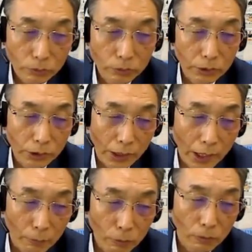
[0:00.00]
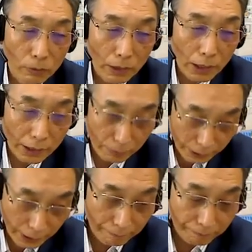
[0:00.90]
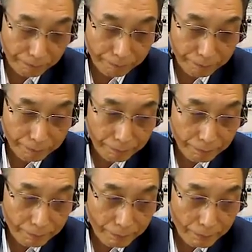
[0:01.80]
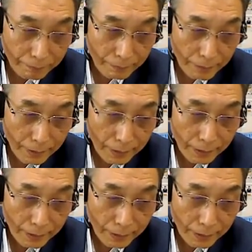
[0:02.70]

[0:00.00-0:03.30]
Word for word: and some had a misunderstanding that the class